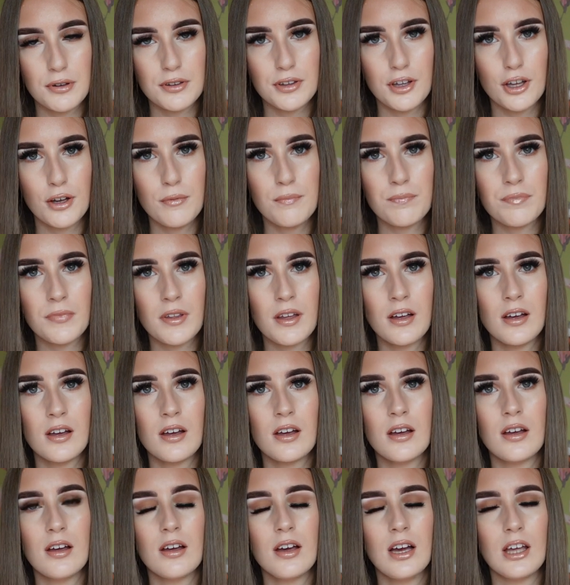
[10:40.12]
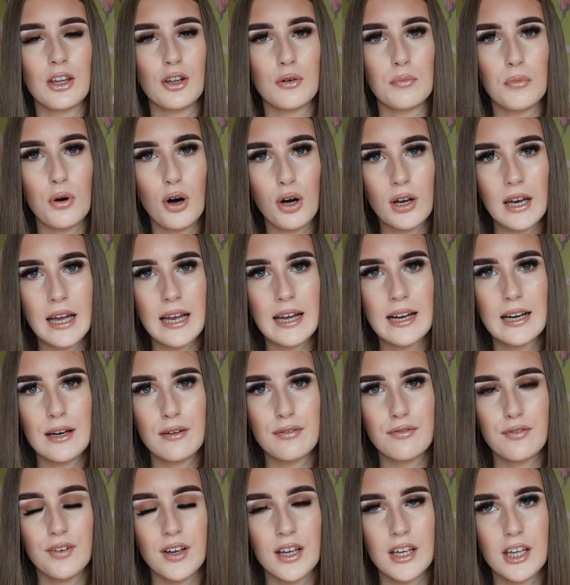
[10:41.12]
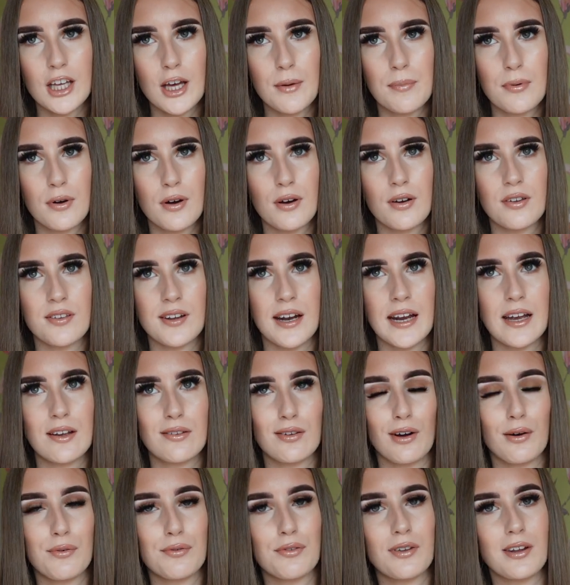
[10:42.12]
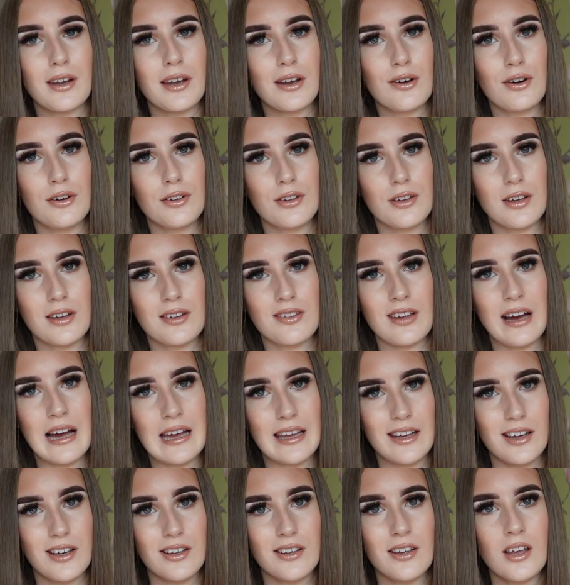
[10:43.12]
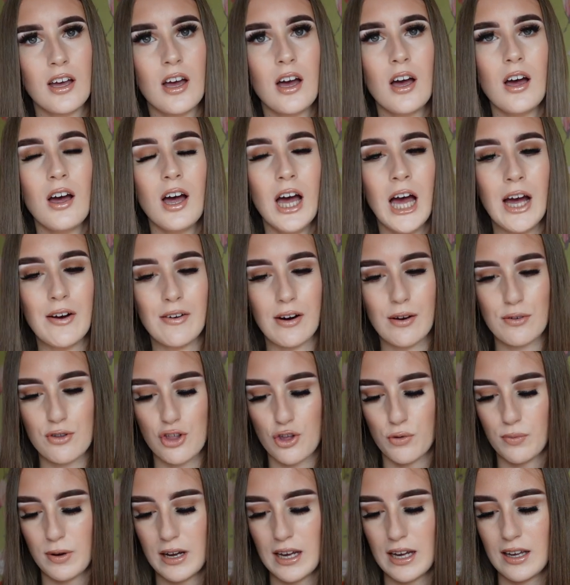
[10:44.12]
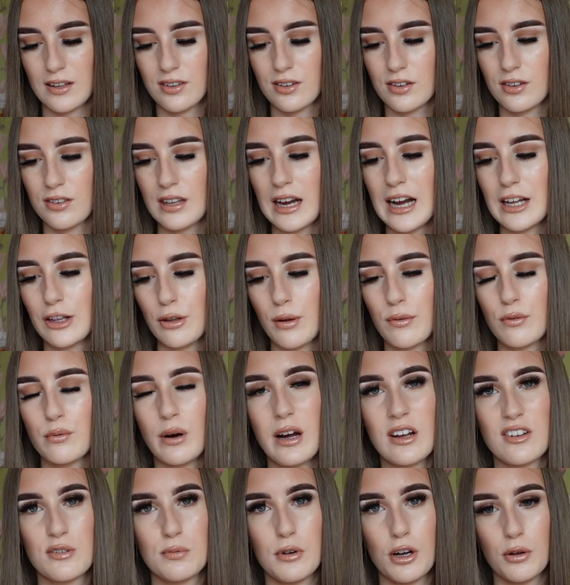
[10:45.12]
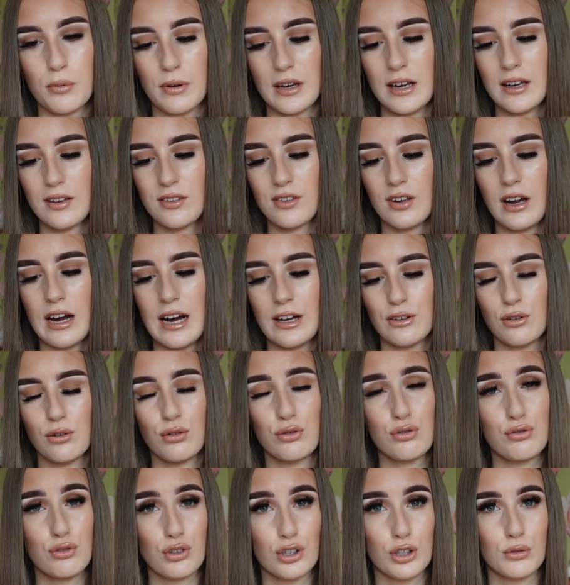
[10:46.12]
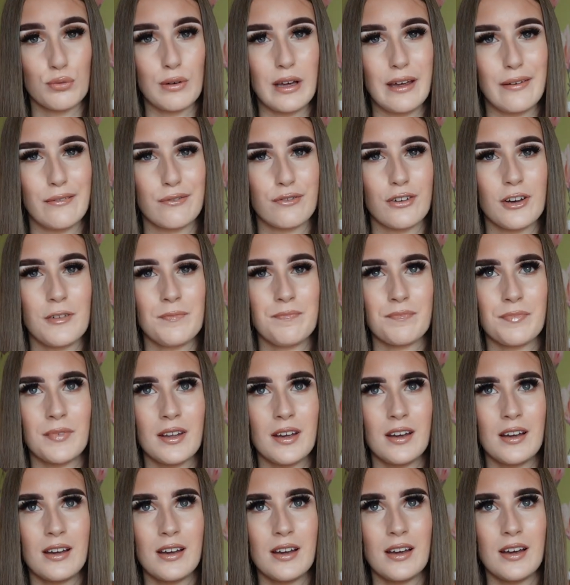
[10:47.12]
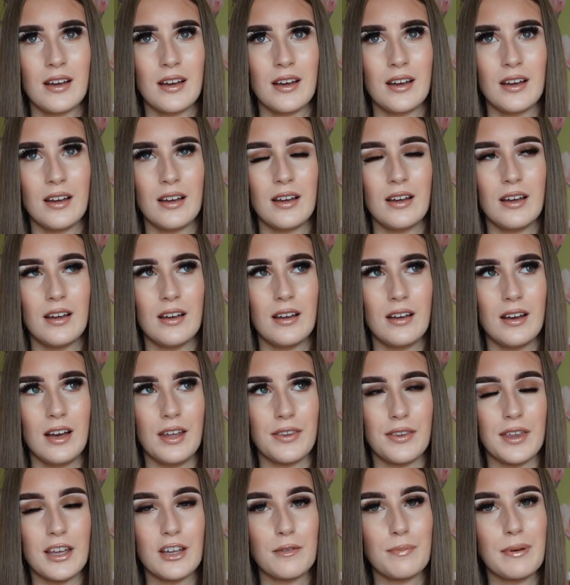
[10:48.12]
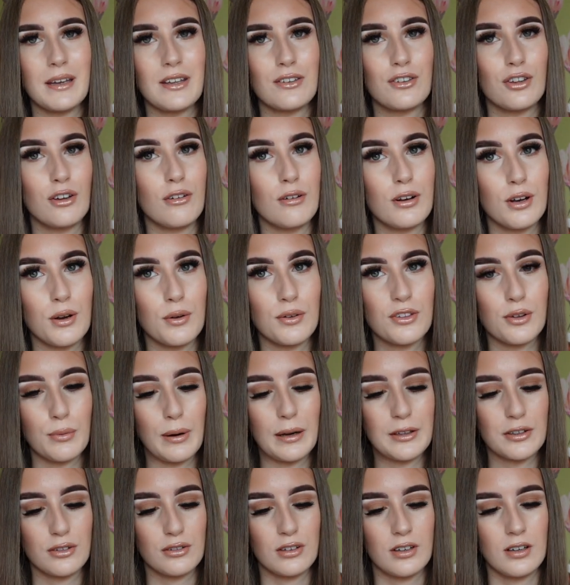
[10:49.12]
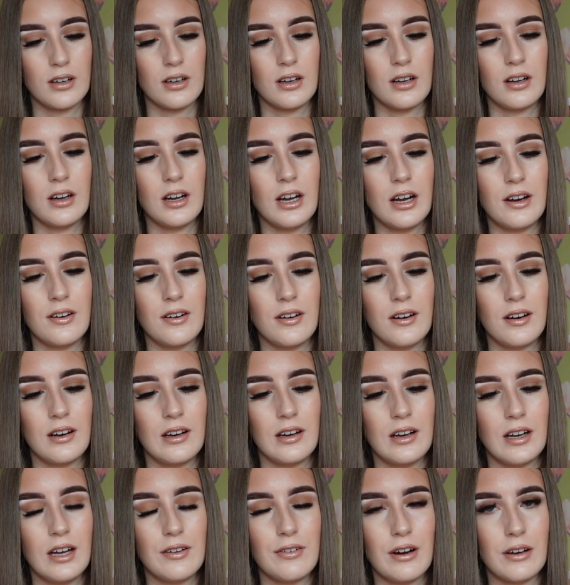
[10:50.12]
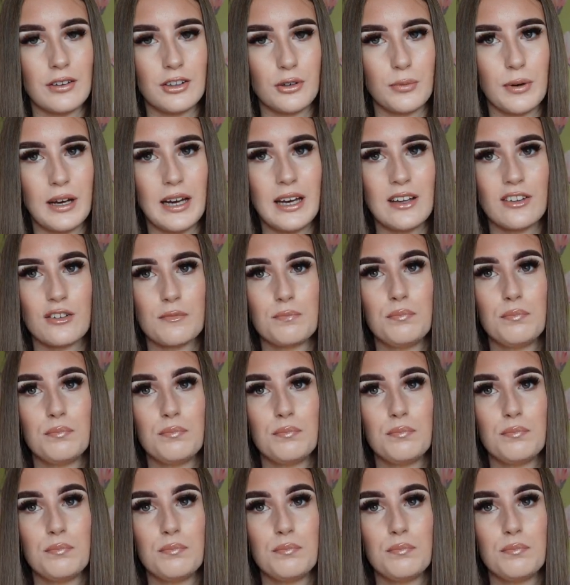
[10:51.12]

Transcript: on them, it'll more likely fit you because like it's obviously going to tighten around your waist, because I do have quite a small waist, so I do struggle with things being too loose around the waist.